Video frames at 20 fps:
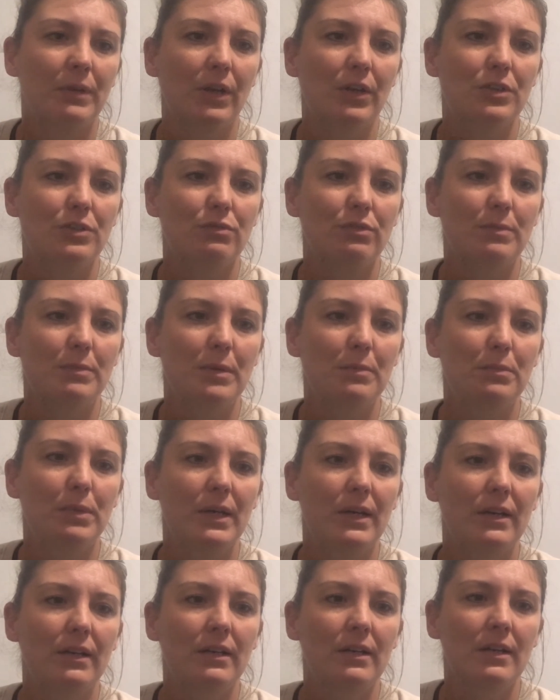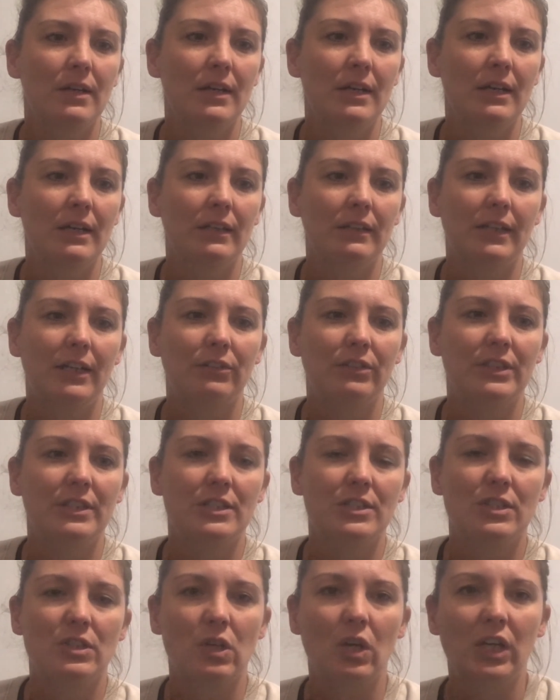Just remember, they're in a
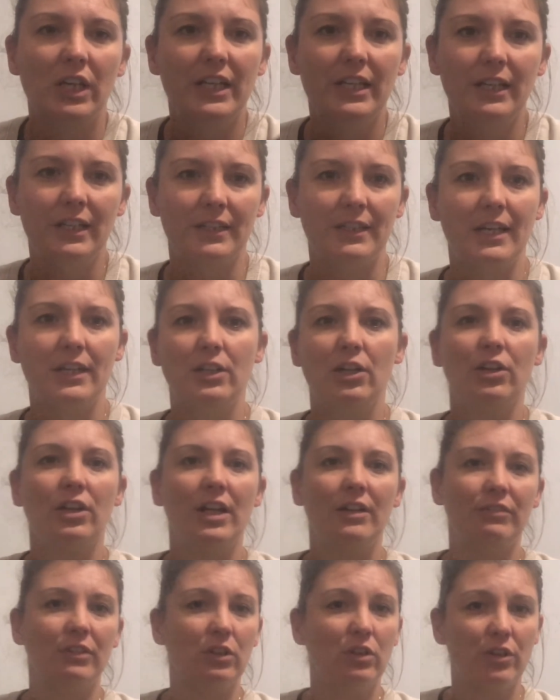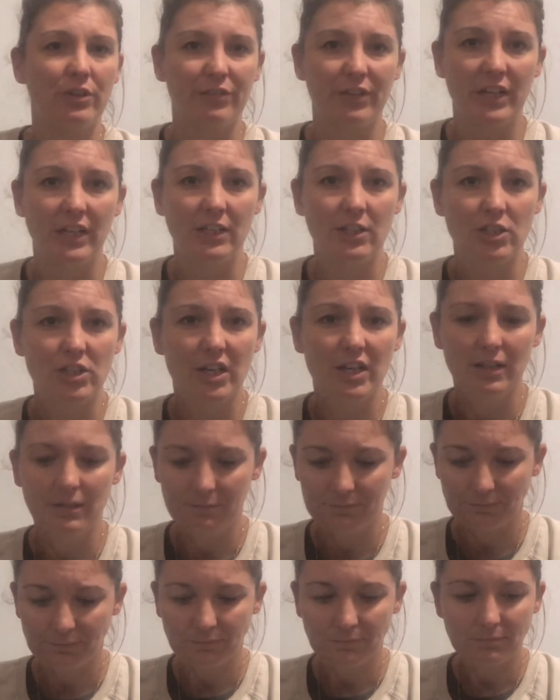solid and they don't have a lot of energy.
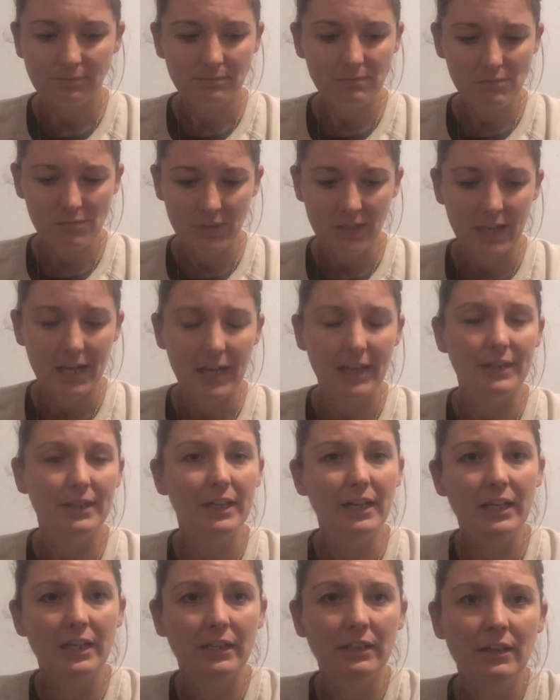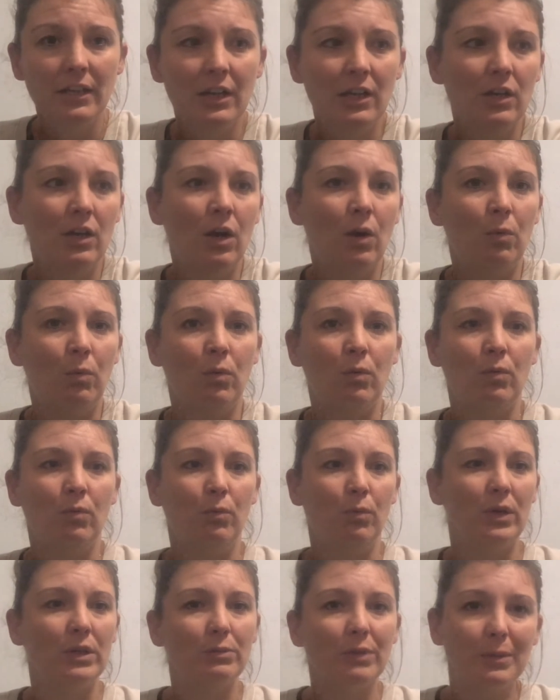And then,
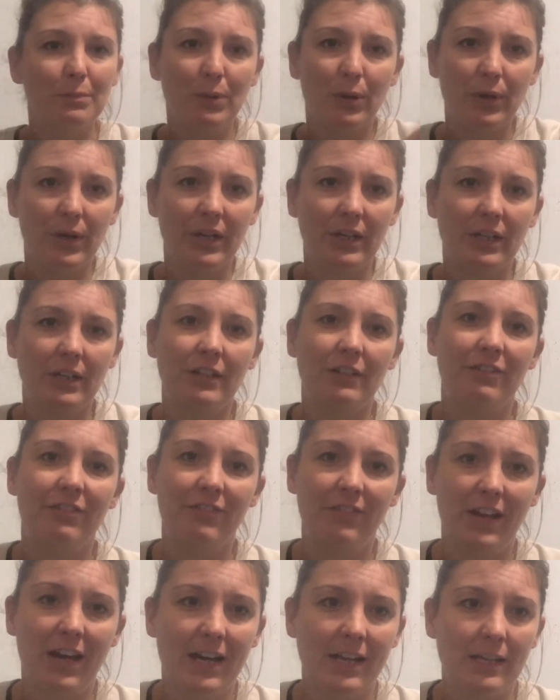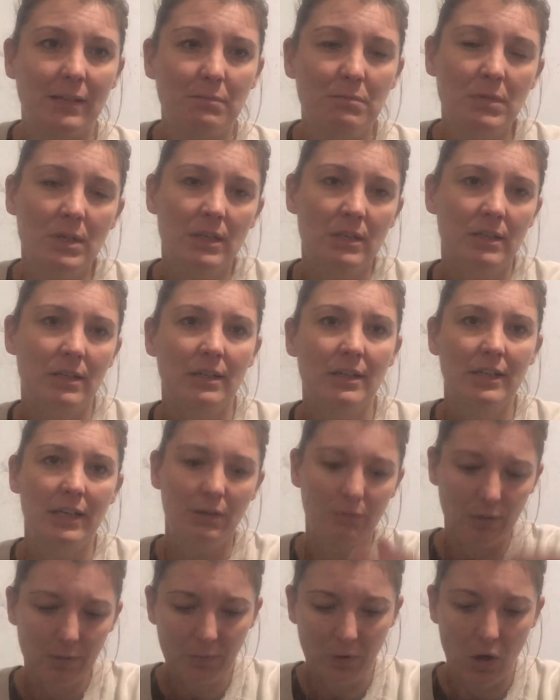when we put it in a flame and
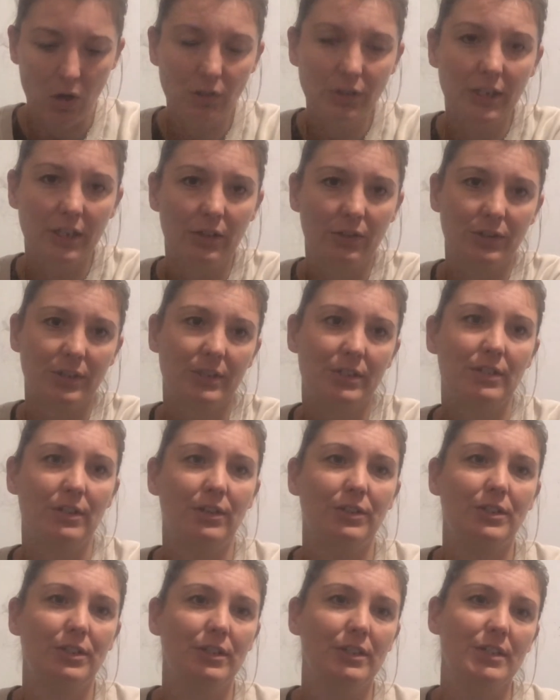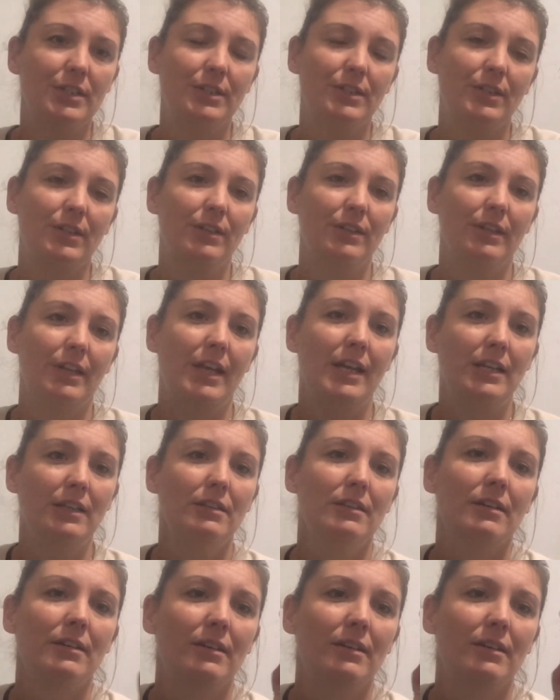we hold it onto this end,